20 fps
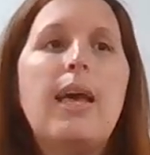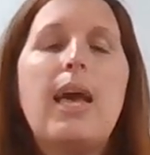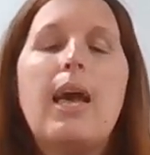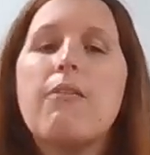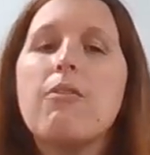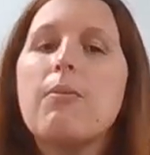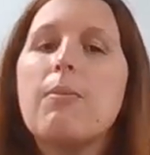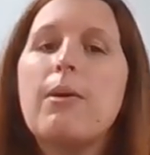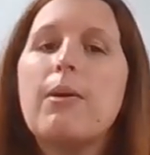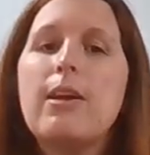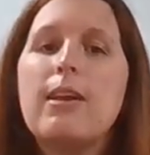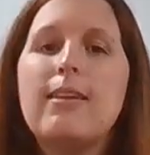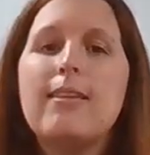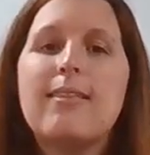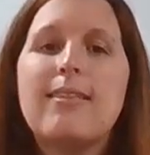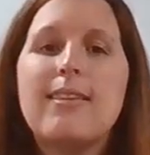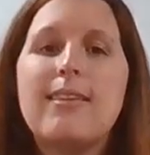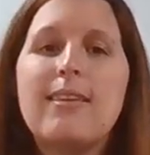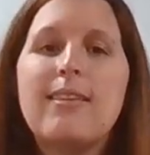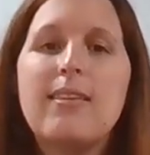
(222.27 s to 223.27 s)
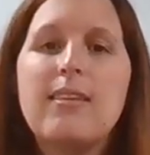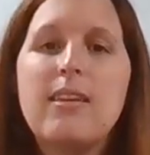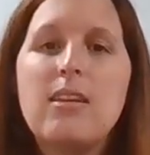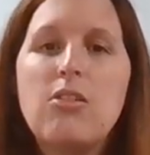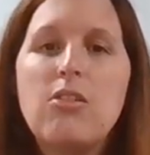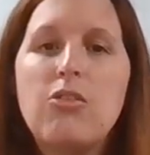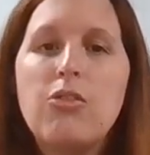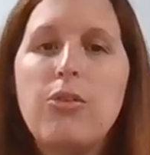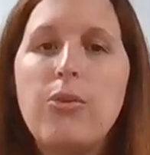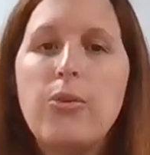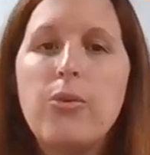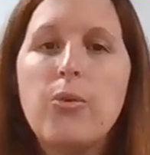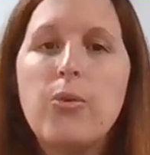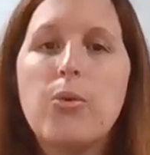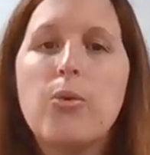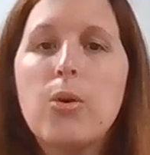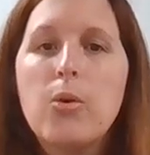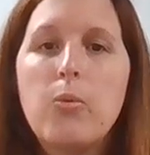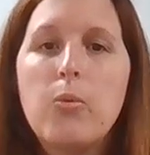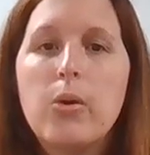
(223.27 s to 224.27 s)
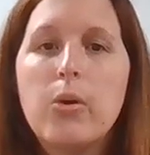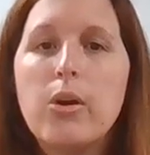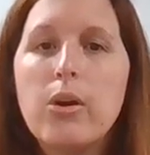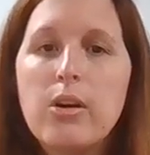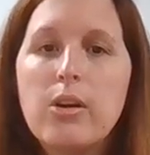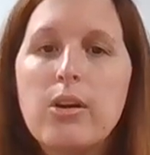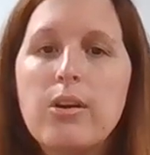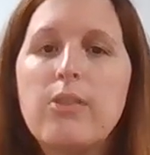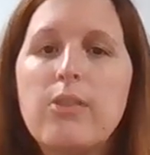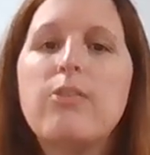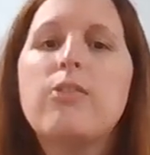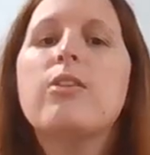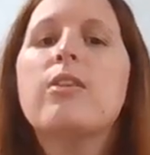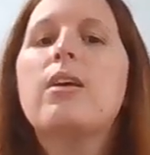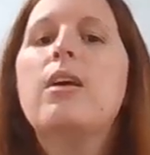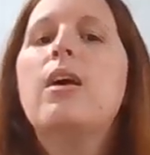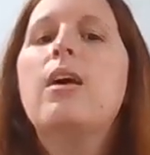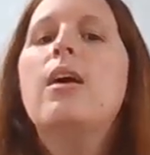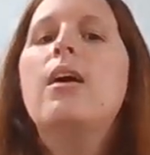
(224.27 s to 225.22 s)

Everybody is listening to your words.